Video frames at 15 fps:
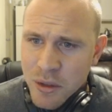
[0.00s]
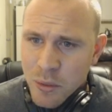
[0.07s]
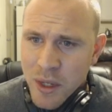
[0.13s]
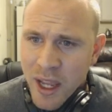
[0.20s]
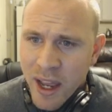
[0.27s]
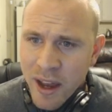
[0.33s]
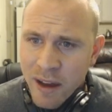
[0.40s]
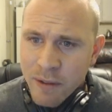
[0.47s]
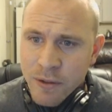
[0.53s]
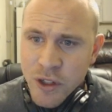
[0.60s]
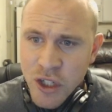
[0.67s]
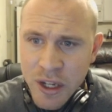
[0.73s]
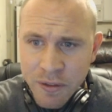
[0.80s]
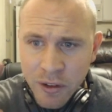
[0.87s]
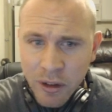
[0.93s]
We have
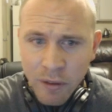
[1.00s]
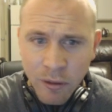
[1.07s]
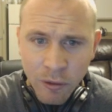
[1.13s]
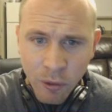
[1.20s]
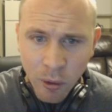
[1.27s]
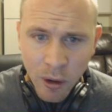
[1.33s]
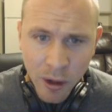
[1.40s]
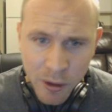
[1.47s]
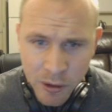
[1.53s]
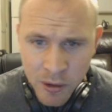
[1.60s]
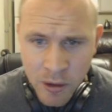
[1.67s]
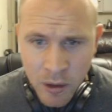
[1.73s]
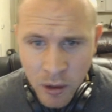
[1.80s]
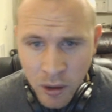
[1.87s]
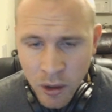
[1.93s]
Shiva level 400,
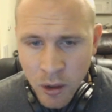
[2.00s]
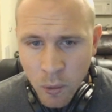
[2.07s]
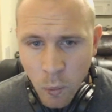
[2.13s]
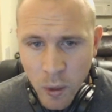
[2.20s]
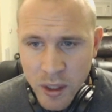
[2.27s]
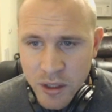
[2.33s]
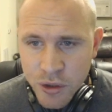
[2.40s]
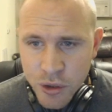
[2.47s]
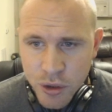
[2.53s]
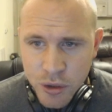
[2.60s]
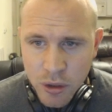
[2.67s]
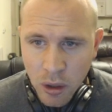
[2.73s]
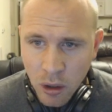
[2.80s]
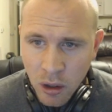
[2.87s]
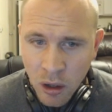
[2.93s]
which
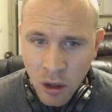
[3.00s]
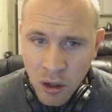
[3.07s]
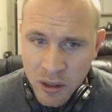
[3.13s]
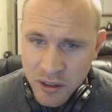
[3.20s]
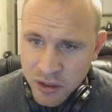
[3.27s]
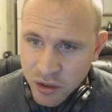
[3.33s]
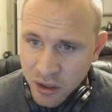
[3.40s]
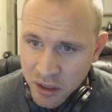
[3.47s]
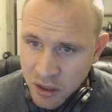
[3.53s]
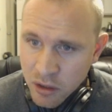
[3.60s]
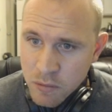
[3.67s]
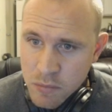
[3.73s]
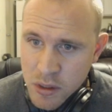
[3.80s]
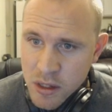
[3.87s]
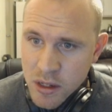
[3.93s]
honestly could
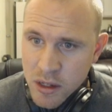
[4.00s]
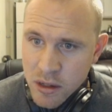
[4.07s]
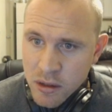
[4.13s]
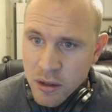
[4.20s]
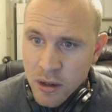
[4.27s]
be